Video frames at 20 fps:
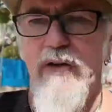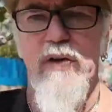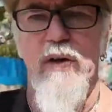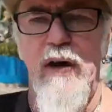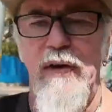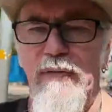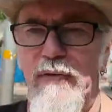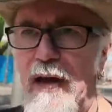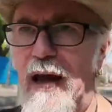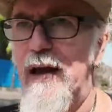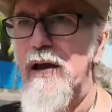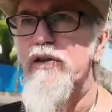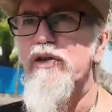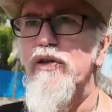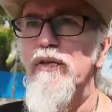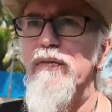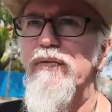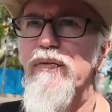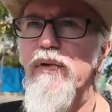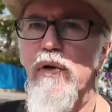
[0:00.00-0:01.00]
So I have the
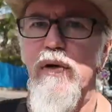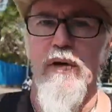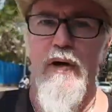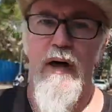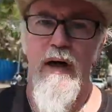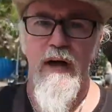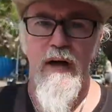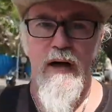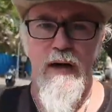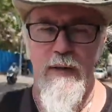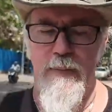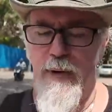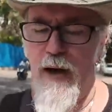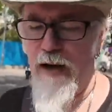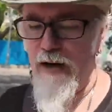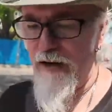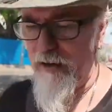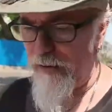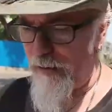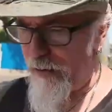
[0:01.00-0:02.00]
Action 4
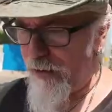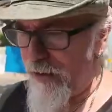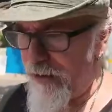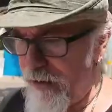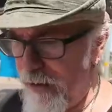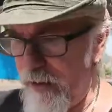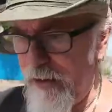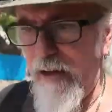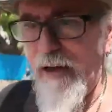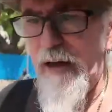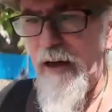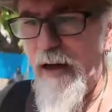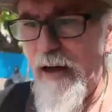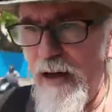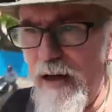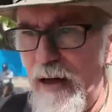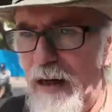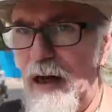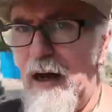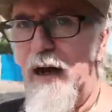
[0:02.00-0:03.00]
Pocket 3.
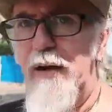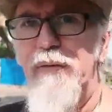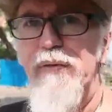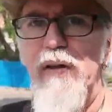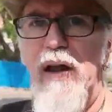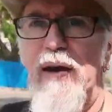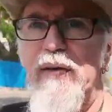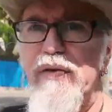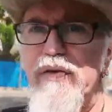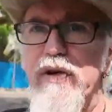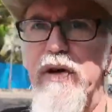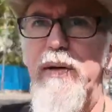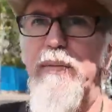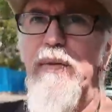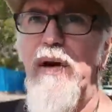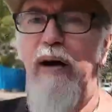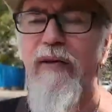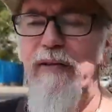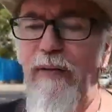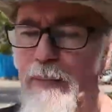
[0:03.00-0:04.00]
I've live
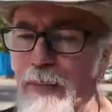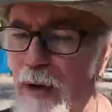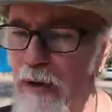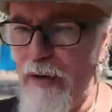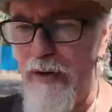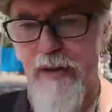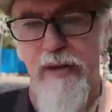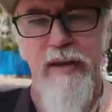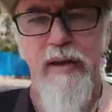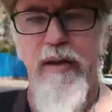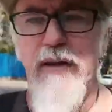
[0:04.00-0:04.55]
streamed off of both.